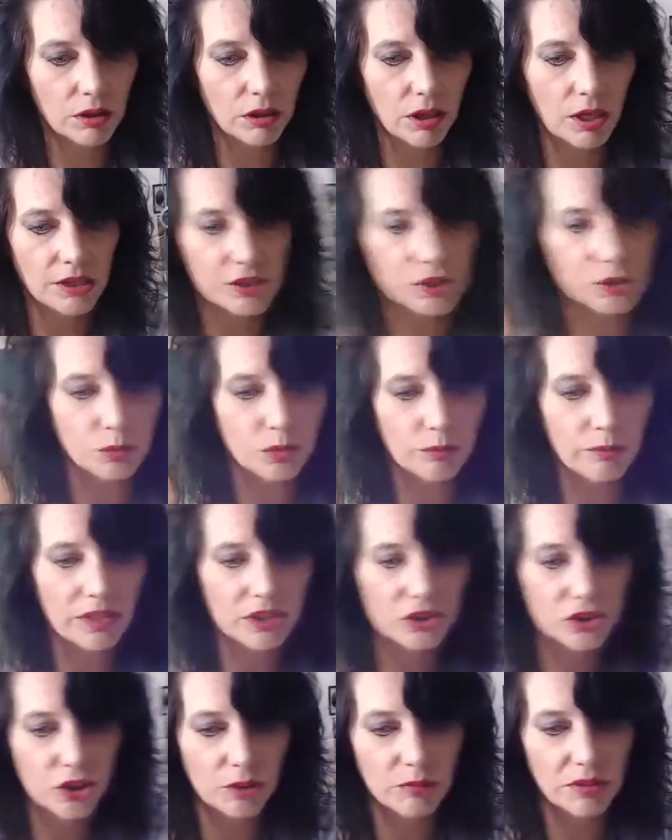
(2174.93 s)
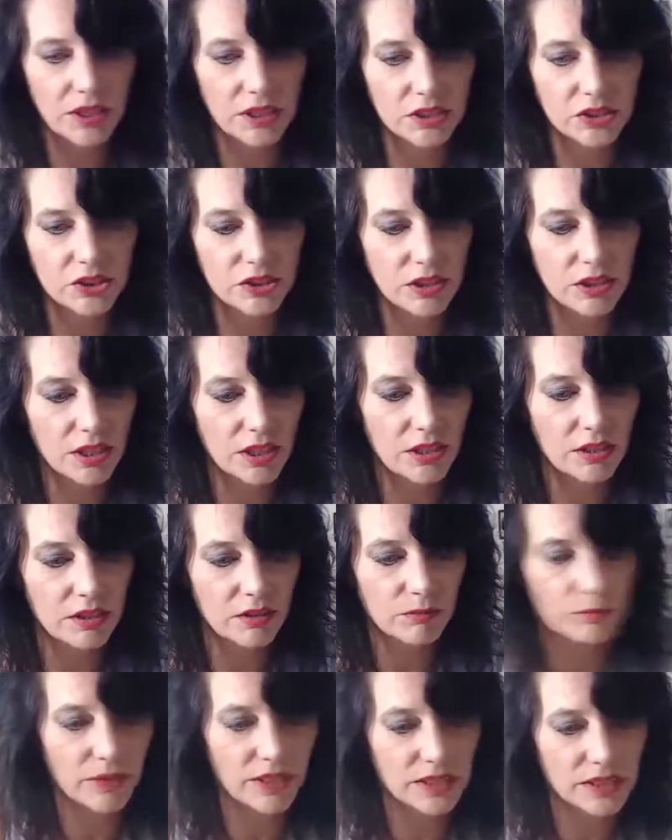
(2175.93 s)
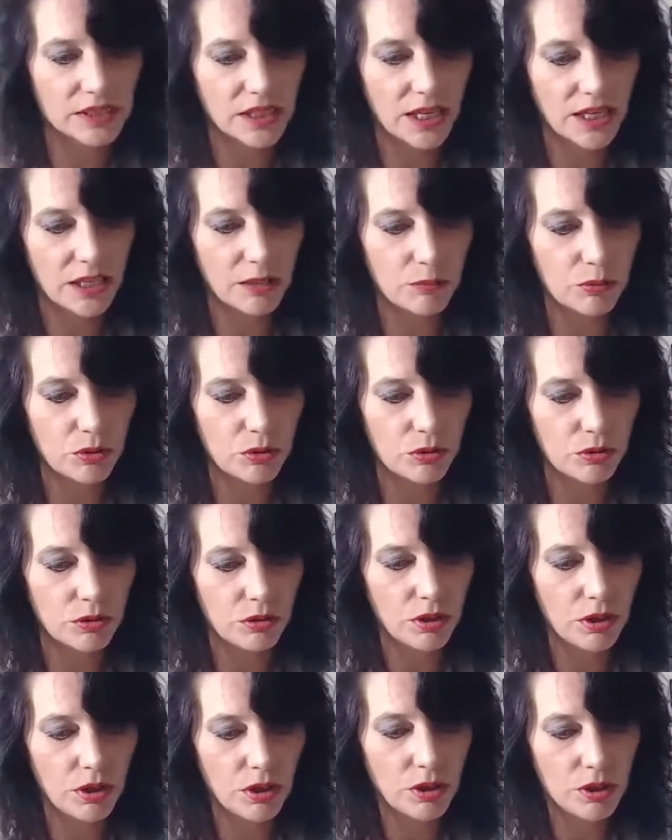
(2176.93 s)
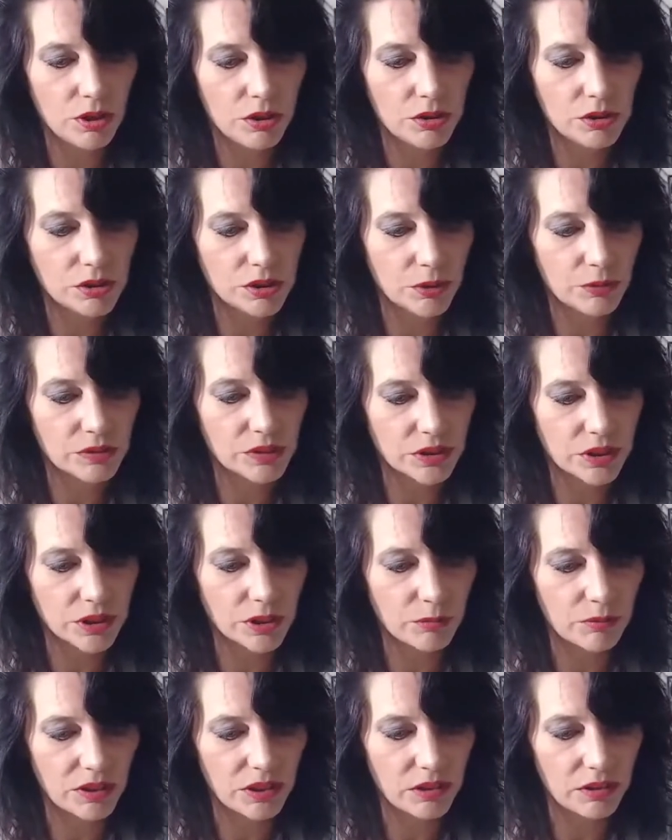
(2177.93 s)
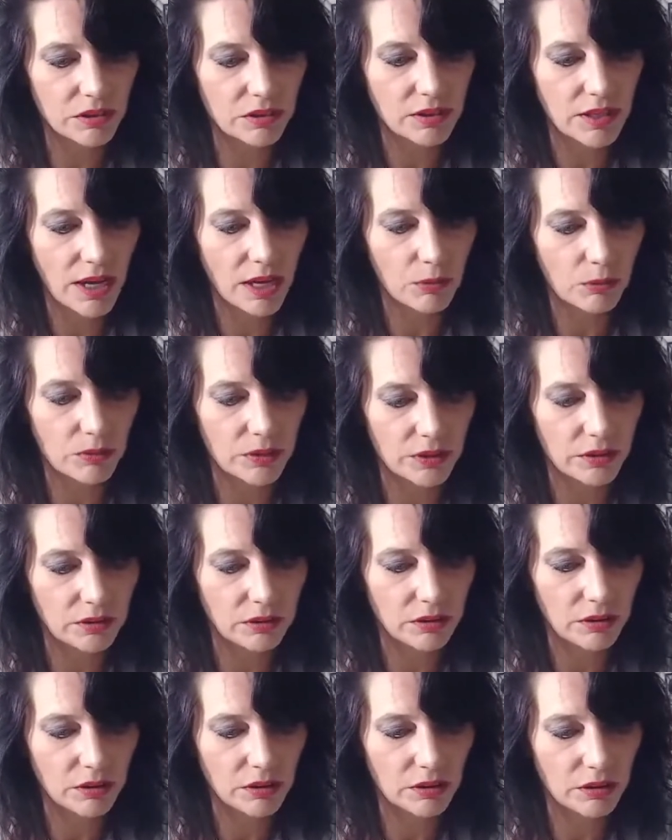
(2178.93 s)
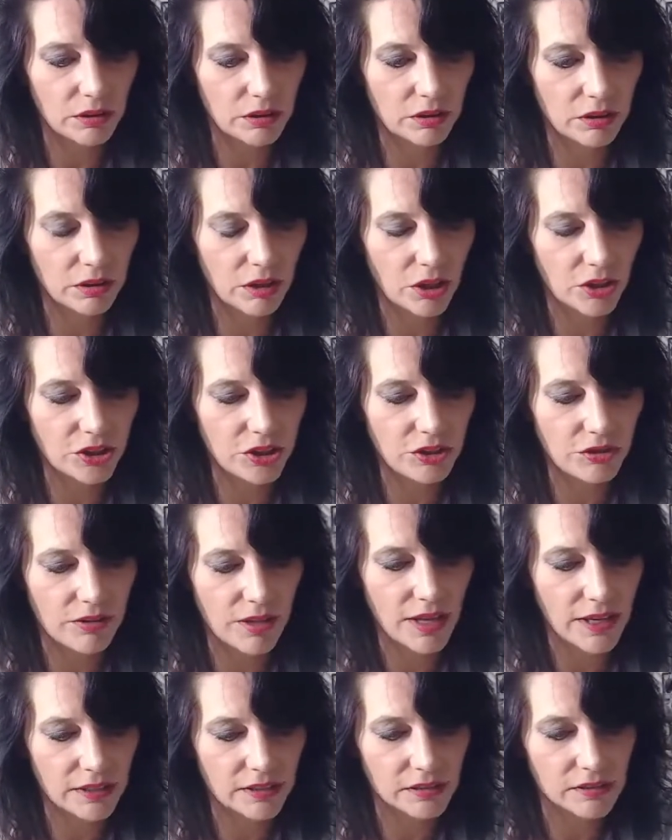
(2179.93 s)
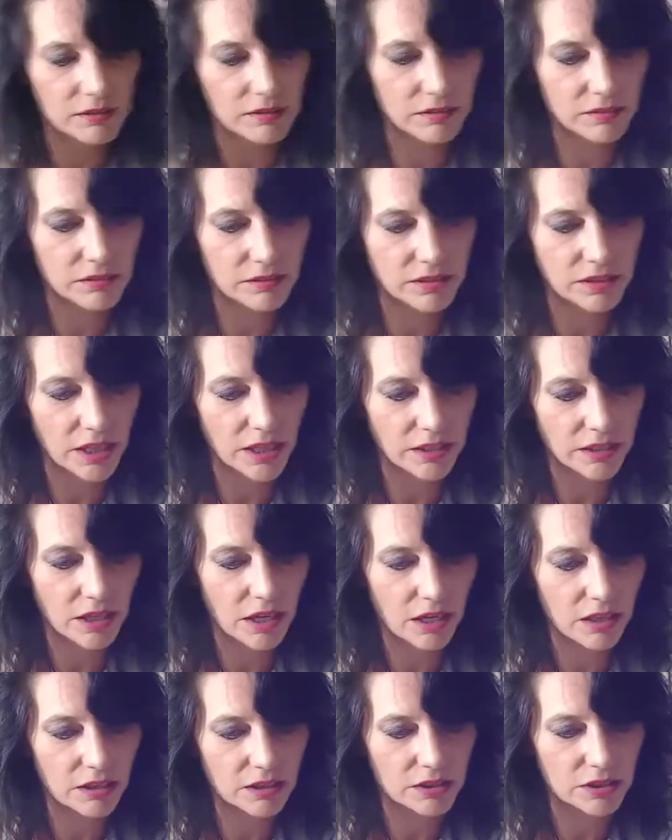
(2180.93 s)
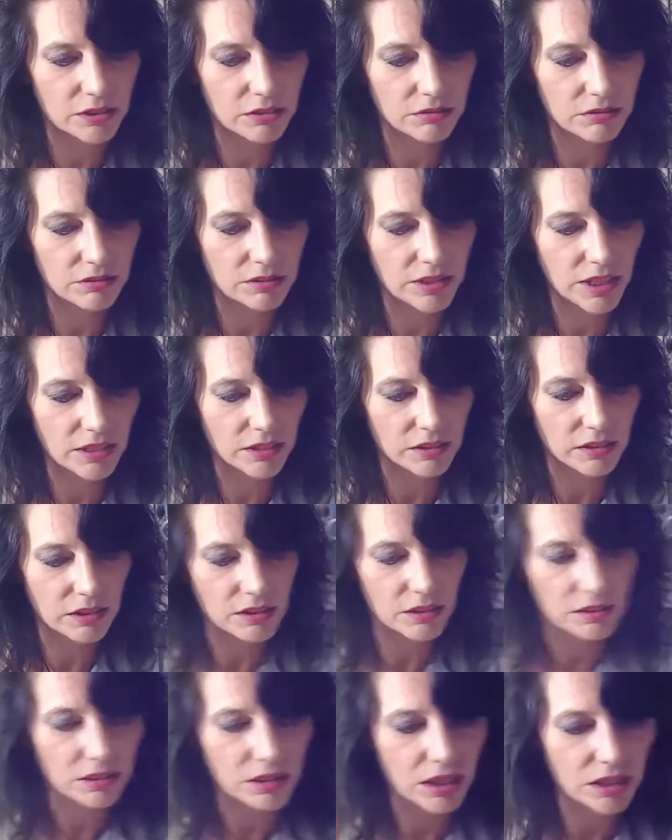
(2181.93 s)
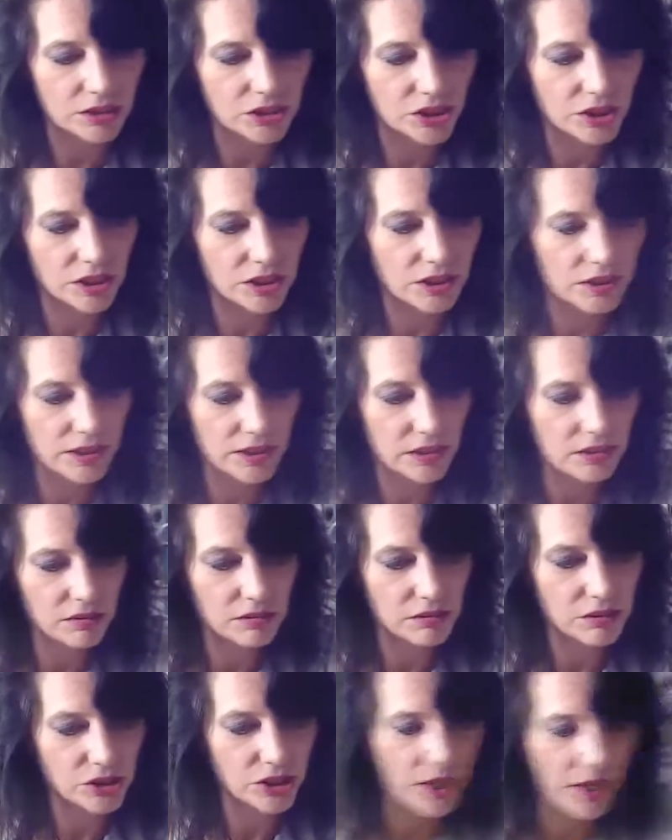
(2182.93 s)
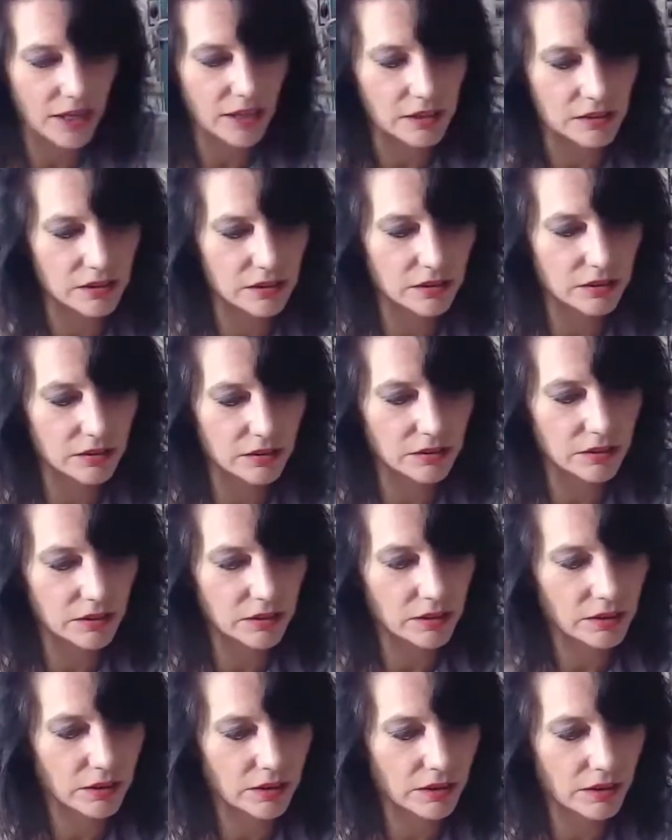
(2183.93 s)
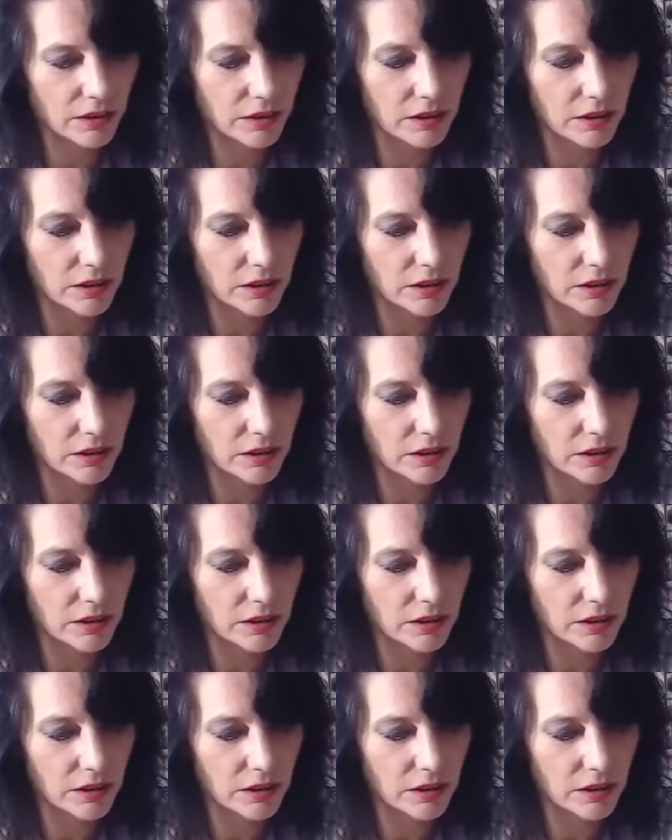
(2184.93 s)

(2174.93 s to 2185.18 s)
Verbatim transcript: I just want to make sure I'm getting to the end of my table. So it's going to be that one. Are you that technology technologically jacked. Mm-hmm.